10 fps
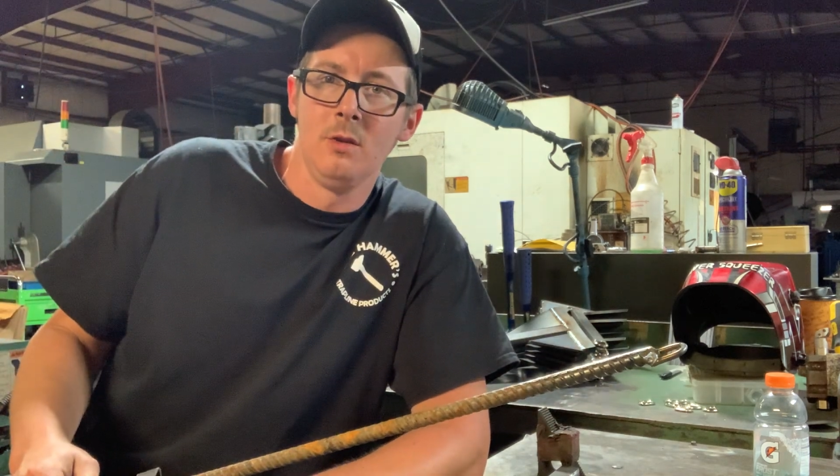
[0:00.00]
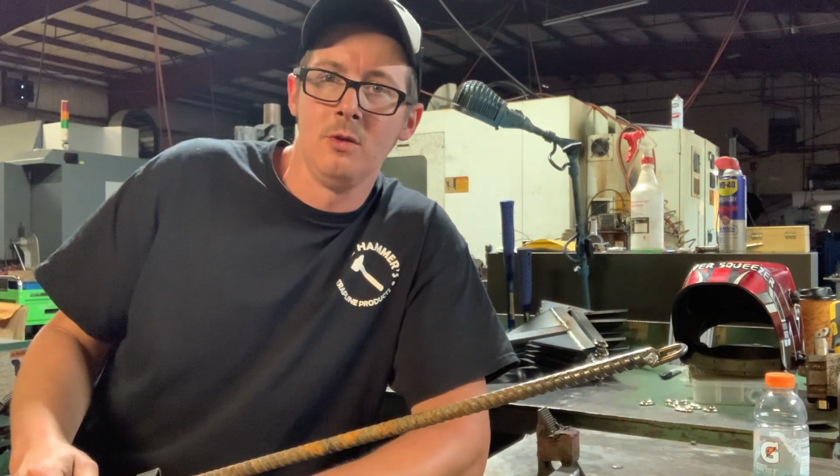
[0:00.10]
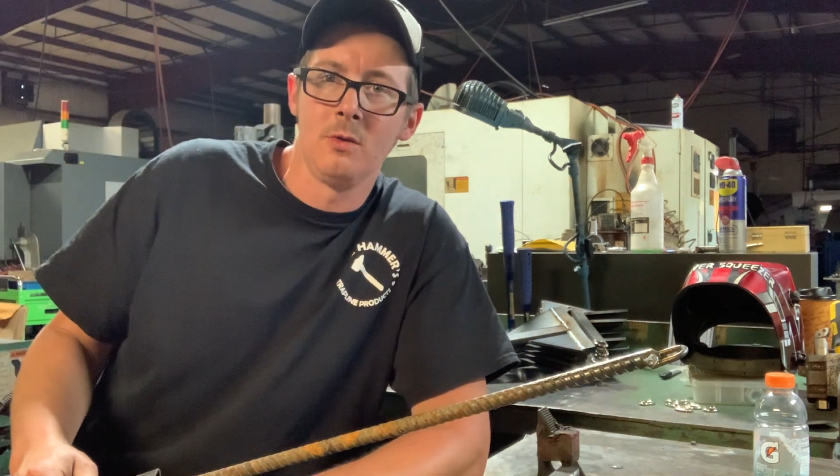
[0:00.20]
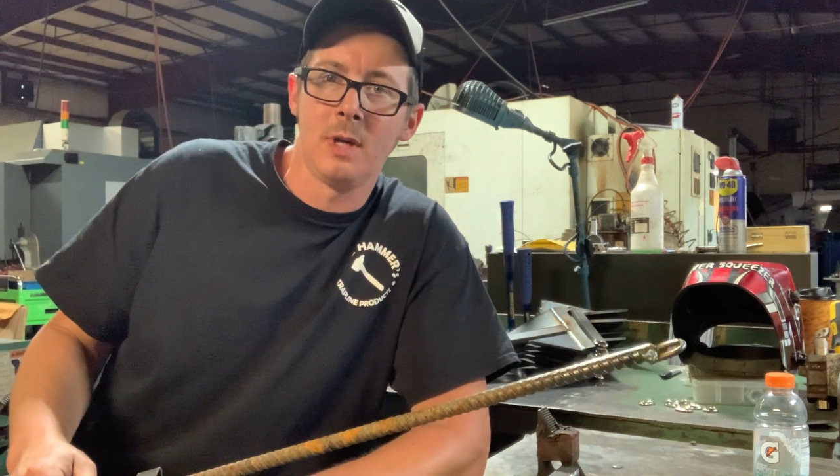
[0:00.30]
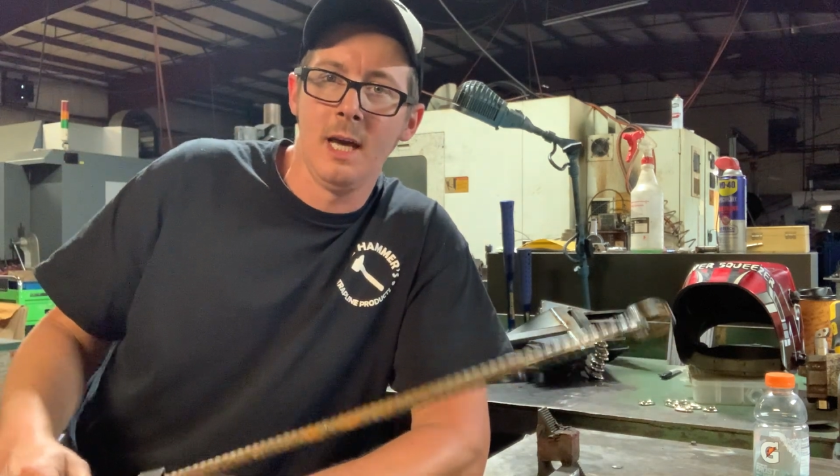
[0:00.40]

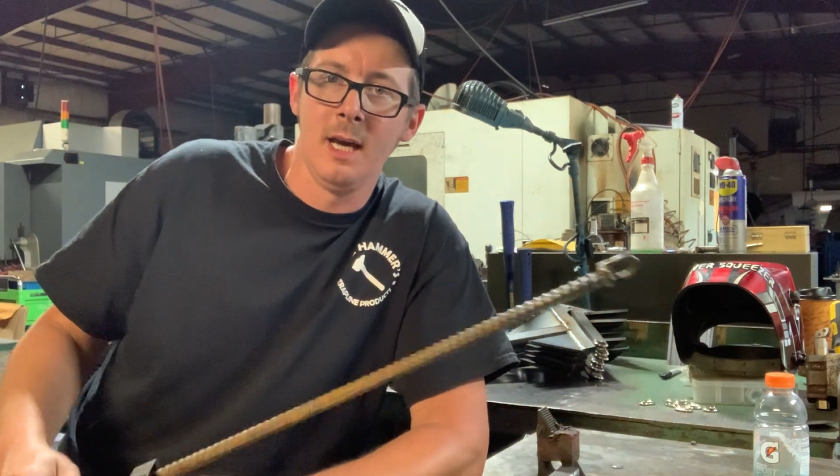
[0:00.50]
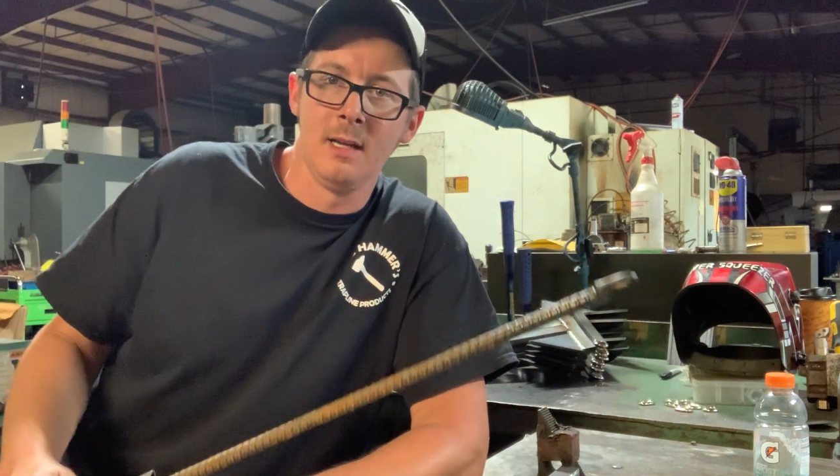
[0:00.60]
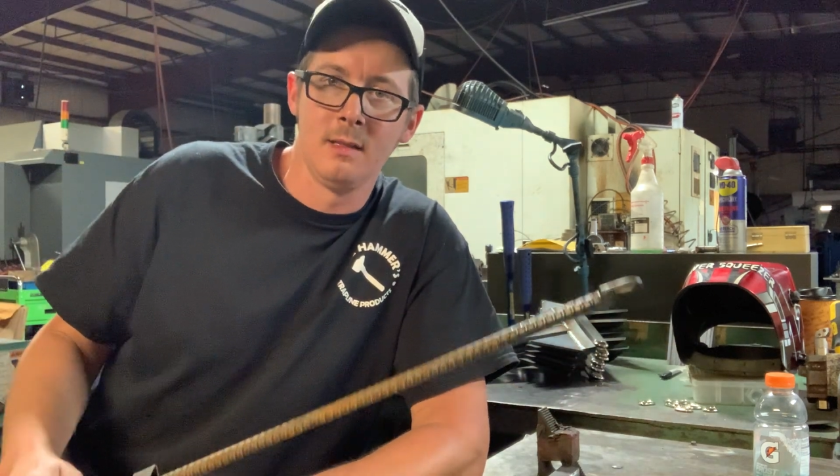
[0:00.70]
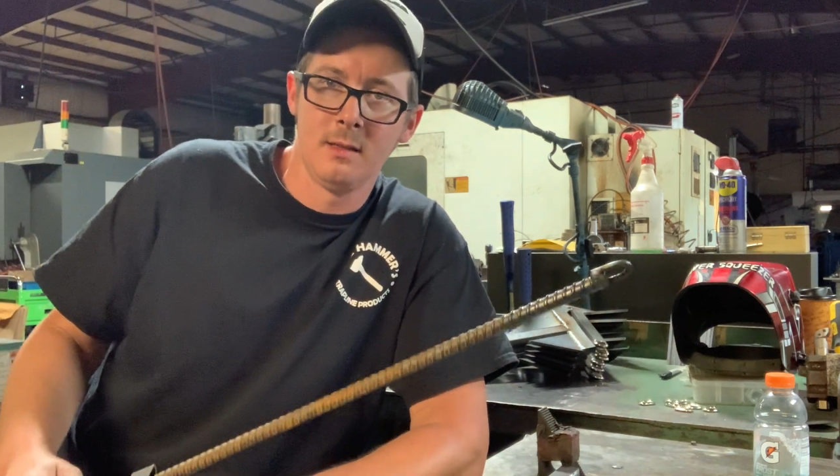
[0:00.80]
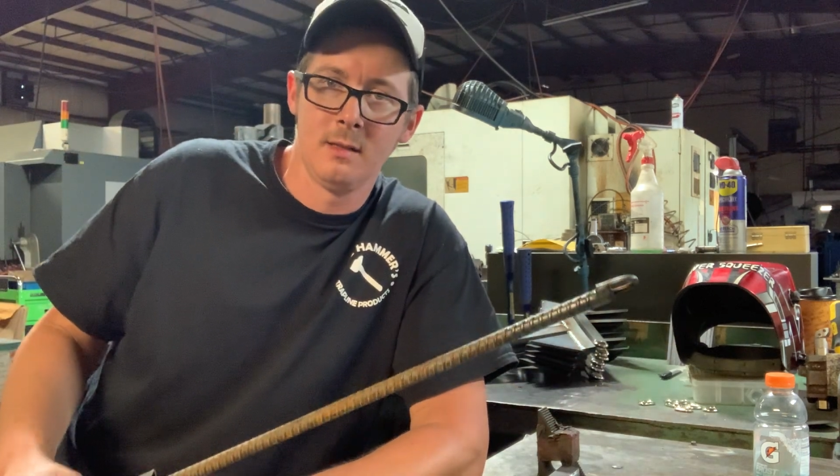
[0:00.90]
you
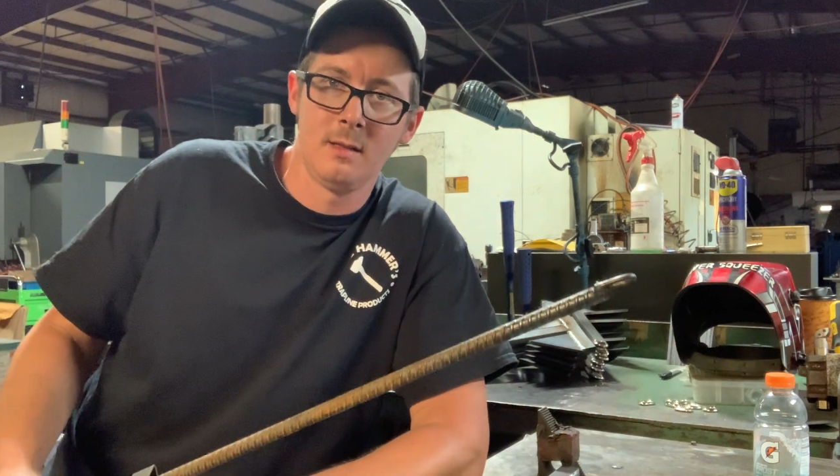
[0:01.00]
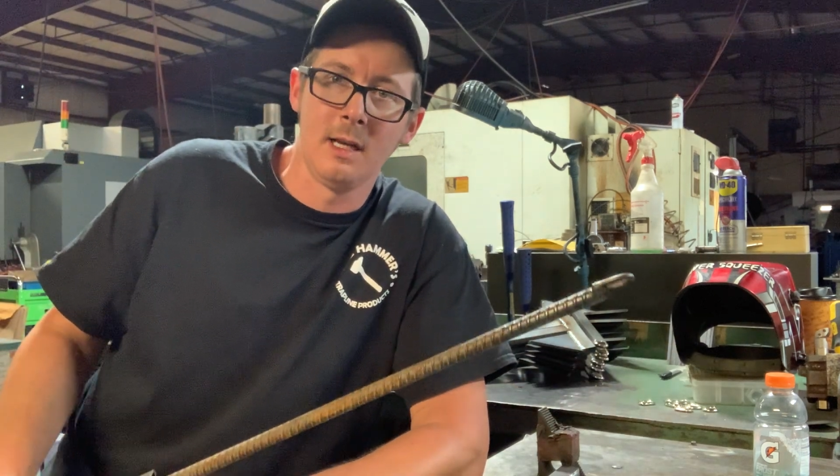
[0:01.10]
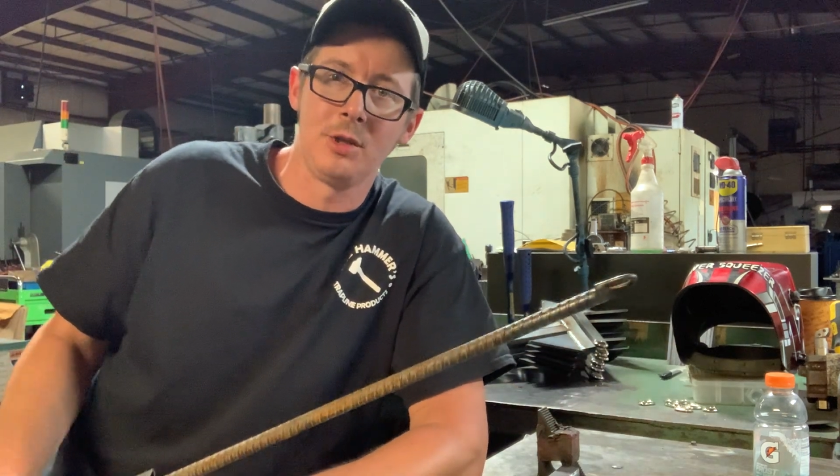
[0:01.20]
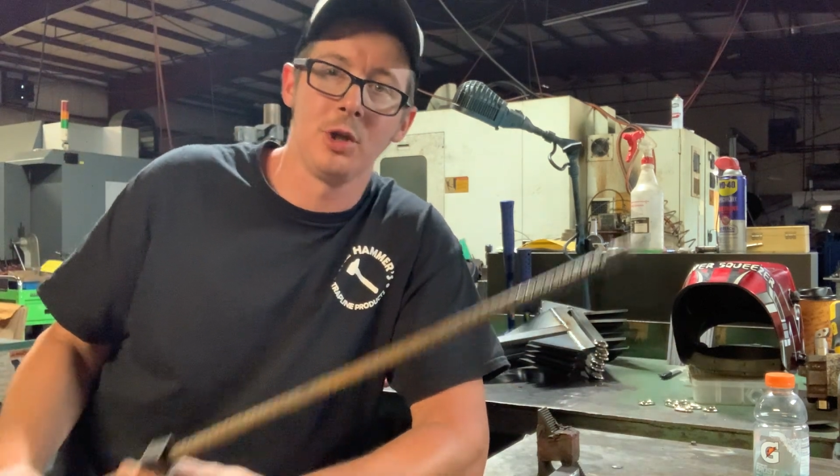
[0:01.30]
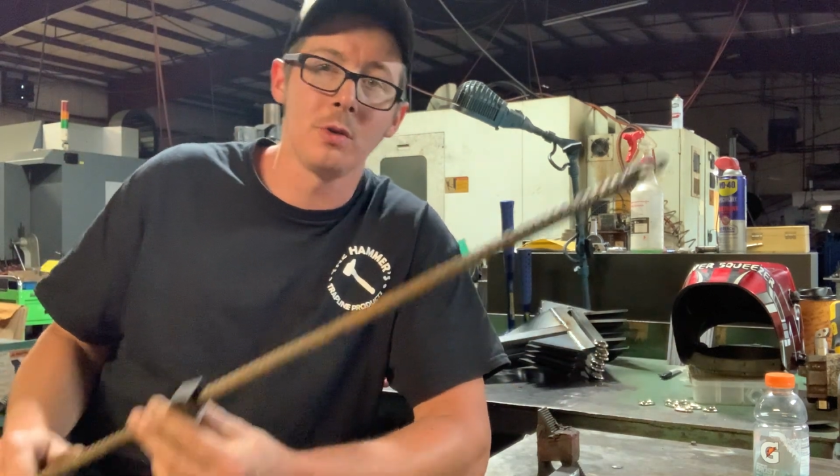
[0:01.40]
can,
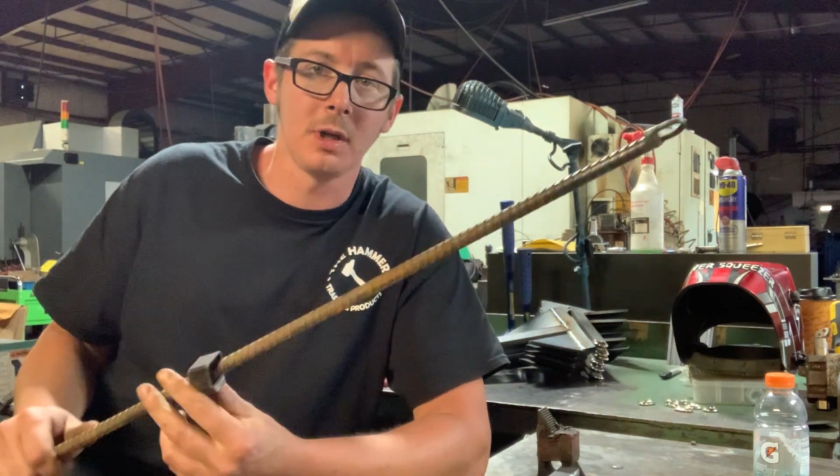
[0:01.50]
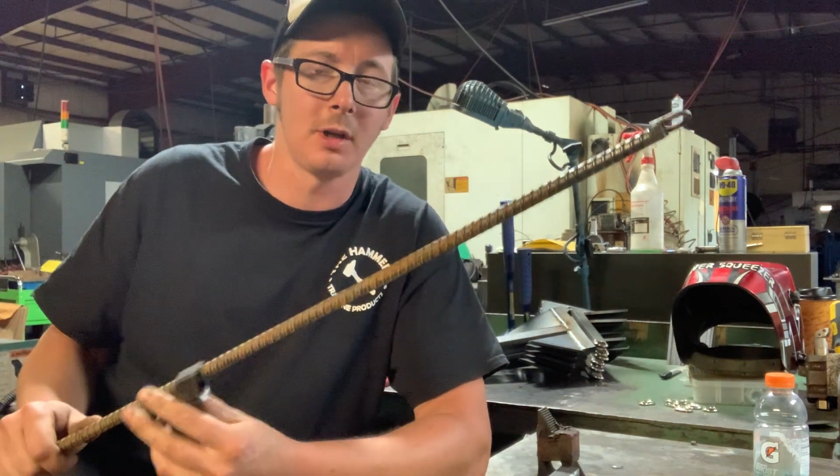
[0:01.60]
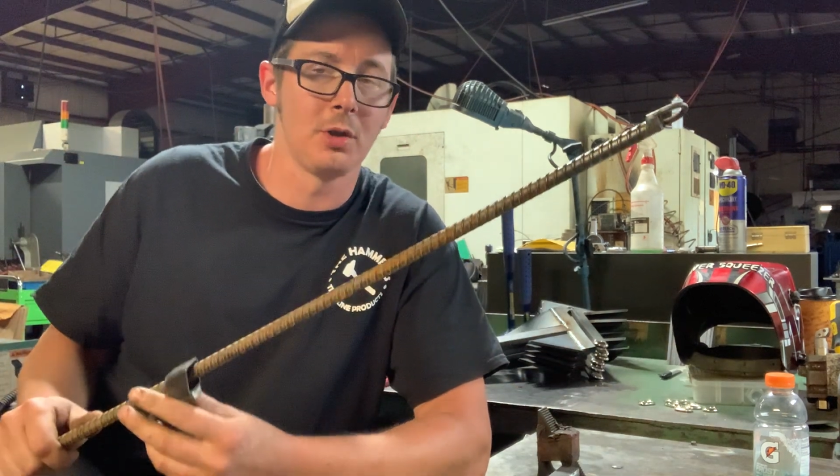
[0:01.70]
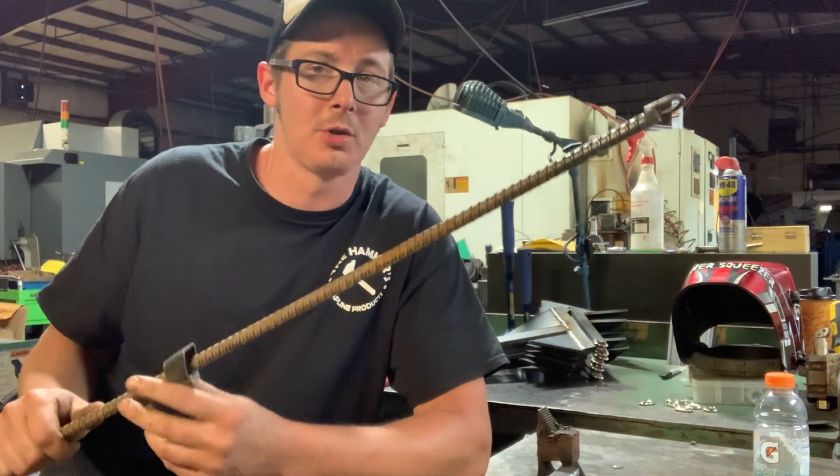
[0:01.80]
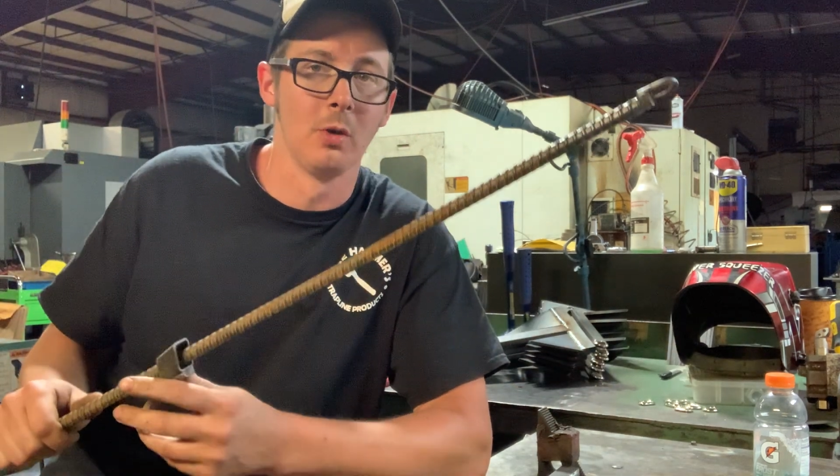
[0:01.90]
since you can
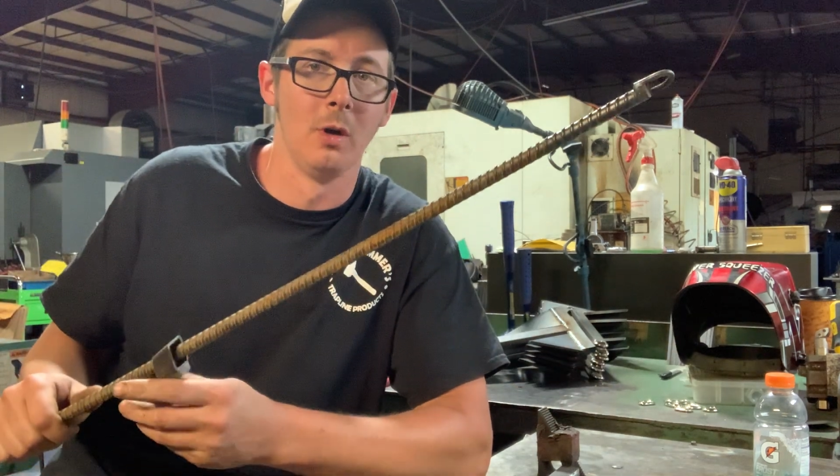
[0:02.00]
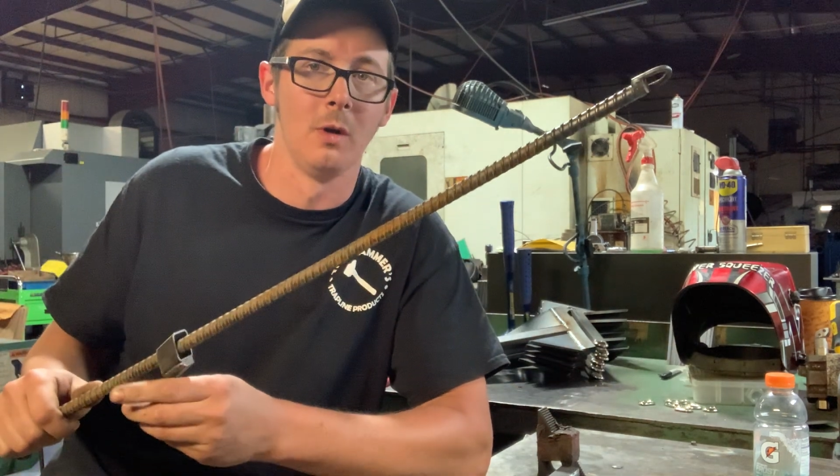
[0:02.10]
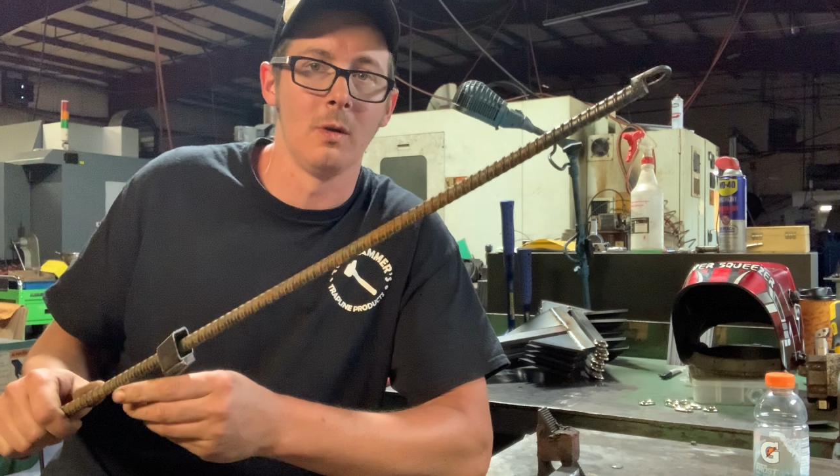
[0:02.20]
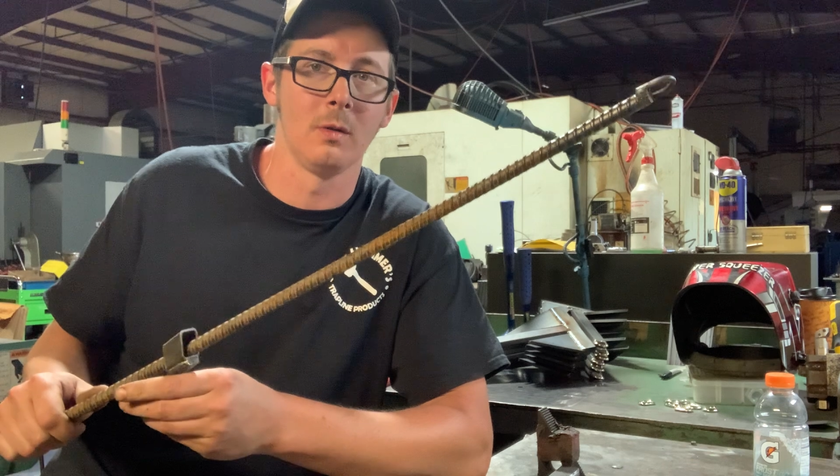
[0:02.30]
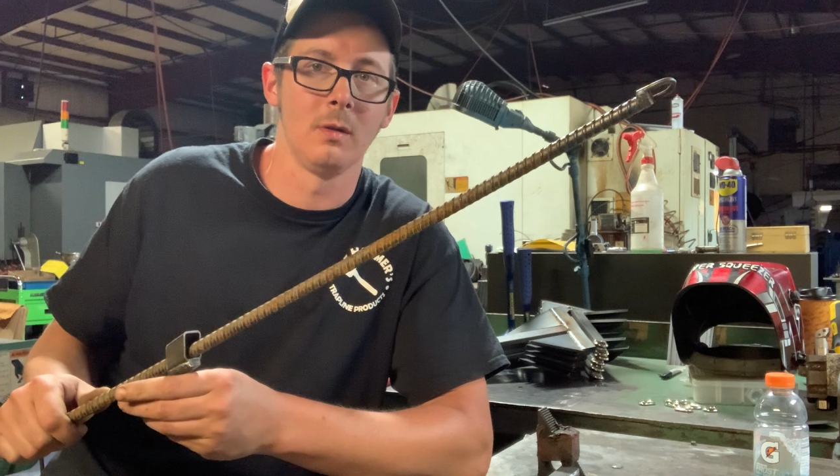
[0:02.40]

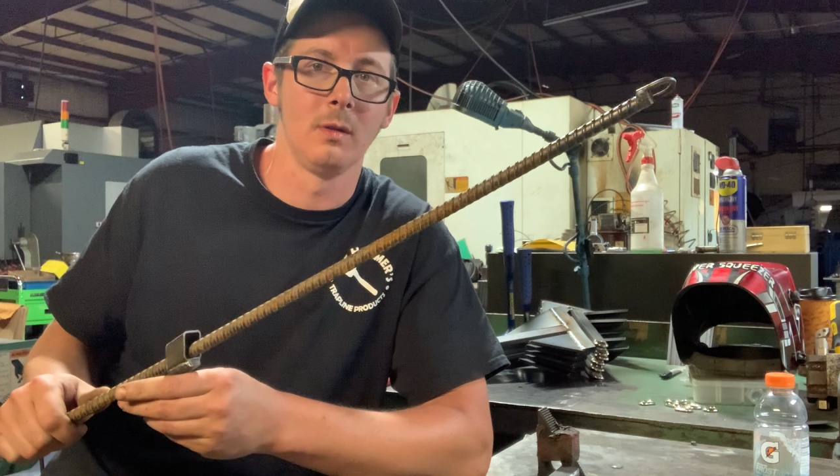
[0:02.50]
control